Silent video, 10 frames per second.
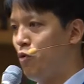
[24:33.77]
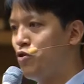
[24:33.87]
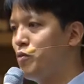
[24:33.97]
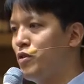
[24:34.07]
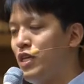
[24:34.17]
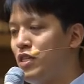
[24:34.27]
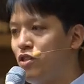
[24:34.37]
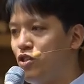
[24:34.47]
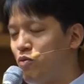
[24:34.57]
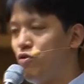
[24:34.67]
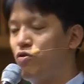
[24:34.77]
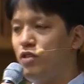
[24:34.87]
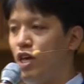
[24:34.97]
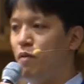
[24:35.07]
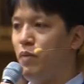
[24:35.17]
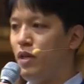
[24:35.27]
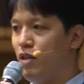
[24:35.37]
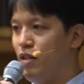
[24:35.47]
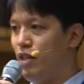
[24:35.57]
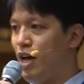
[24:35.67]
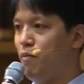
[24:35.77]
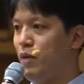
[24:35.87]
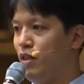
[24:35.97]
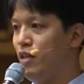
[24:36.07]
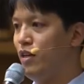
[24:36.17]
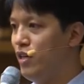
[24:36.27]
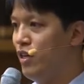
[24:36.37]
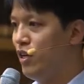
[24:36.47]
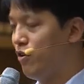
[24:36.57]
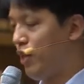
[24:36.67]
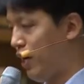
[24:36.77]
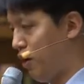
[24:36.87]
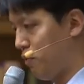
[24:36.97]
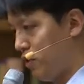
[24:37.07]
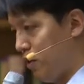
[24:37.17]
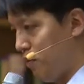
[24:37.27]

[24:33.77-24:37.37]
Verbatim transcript: Most of the sensors just produce 8-bit, 9-bit, that kind of stuff.